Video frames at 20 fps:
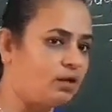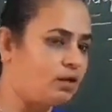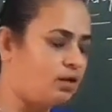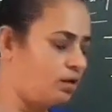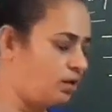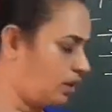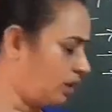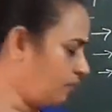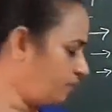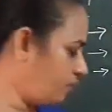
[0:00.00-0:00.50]

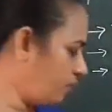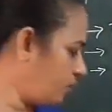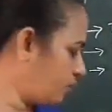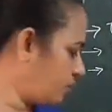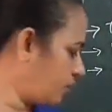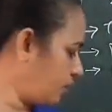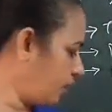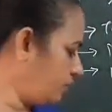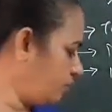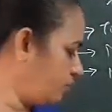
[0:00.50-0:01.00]
And for
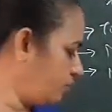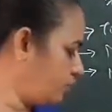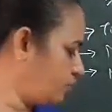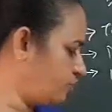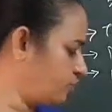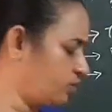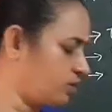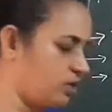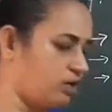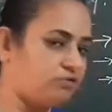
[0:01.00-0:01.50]
that, we
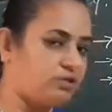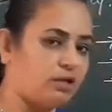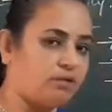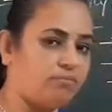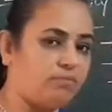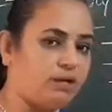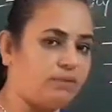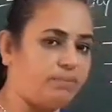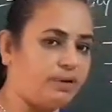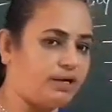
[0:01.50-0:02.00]
should give
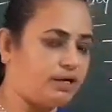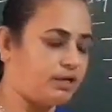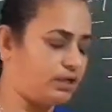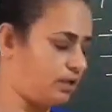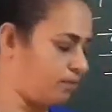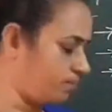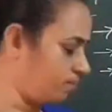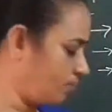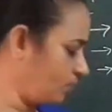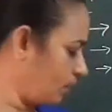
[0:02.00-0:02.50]
them liberty.
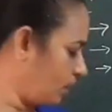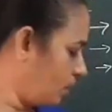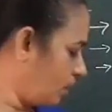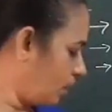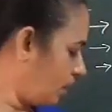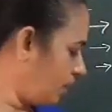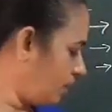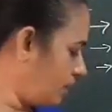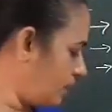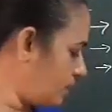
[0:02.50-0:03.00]

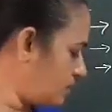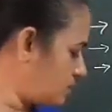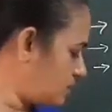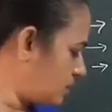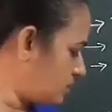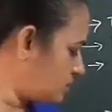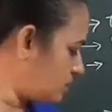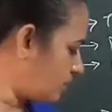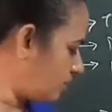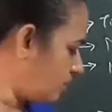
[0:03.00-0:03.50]
And next
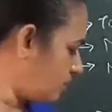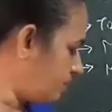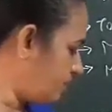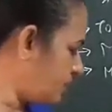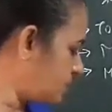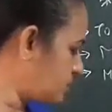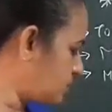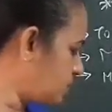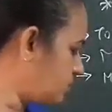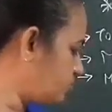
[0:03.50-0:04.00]
is our
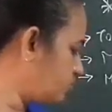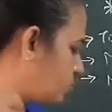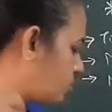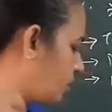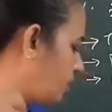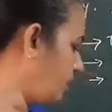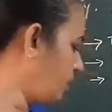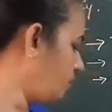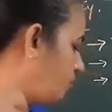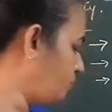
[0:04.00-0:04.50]
peace and
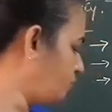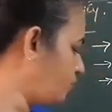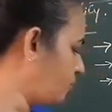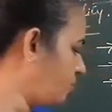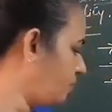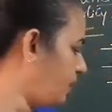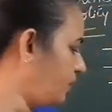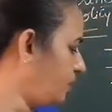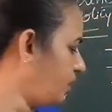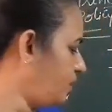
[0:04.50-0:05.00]
security. We should
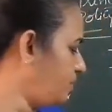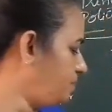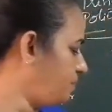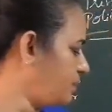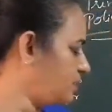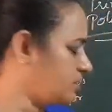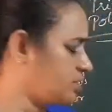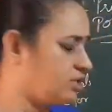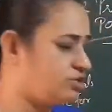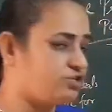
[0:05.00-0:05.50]
maintain
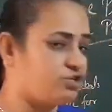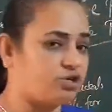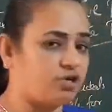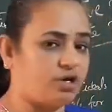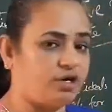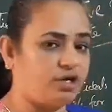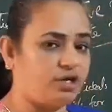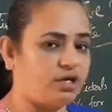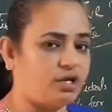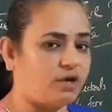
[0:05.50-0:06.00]
peace and
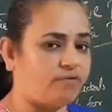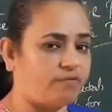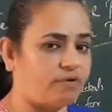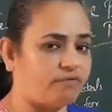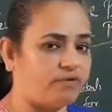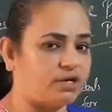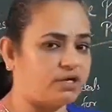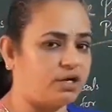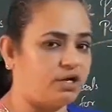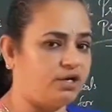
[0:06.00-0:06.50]
security of
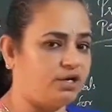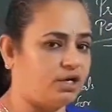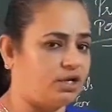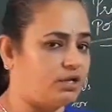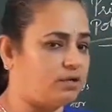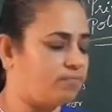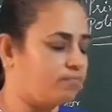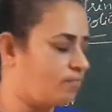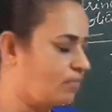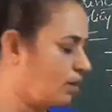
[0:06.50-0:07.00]
our country.
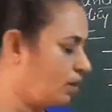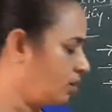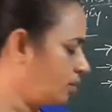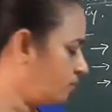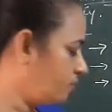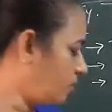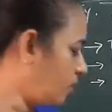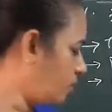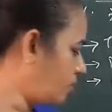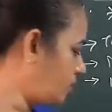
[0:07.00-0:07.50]

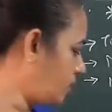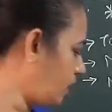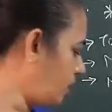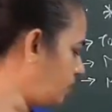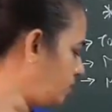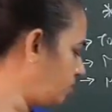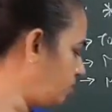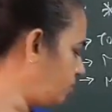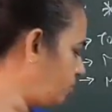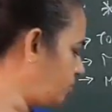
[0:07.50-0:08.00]
For
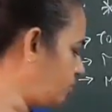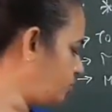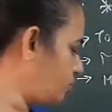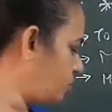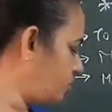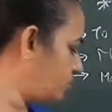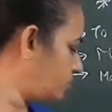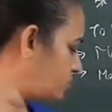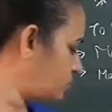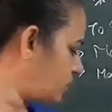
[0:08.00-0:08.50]
that, we
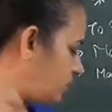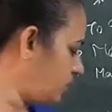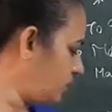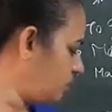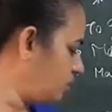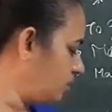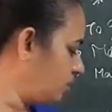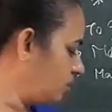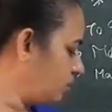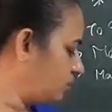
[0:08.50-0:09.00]
should see
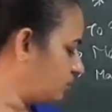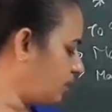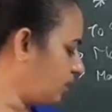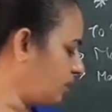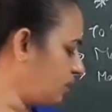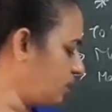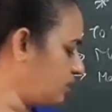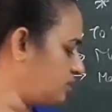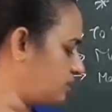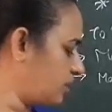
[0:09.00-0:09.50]

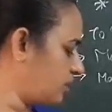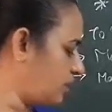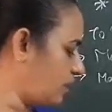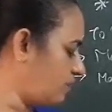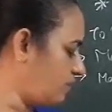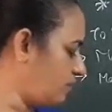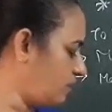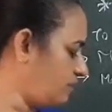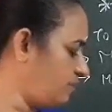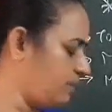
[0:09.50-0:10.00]
that each and
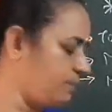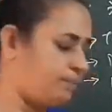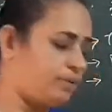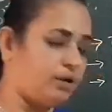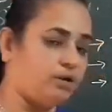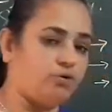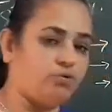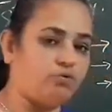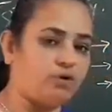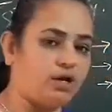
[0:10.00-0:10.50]
every people
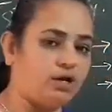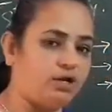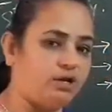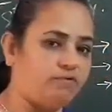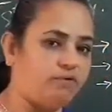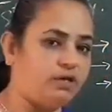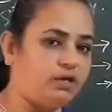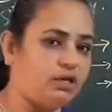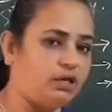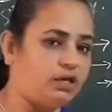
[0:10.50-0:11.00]
who are
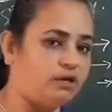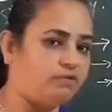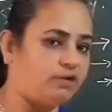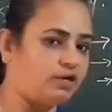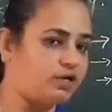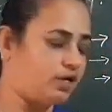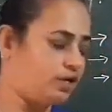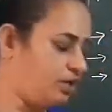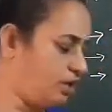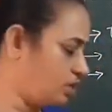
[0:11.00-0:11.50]
living in our
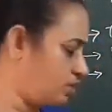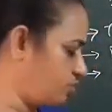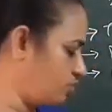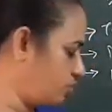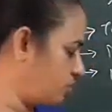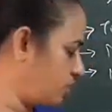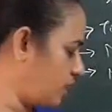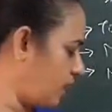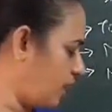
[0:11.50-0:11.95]
country should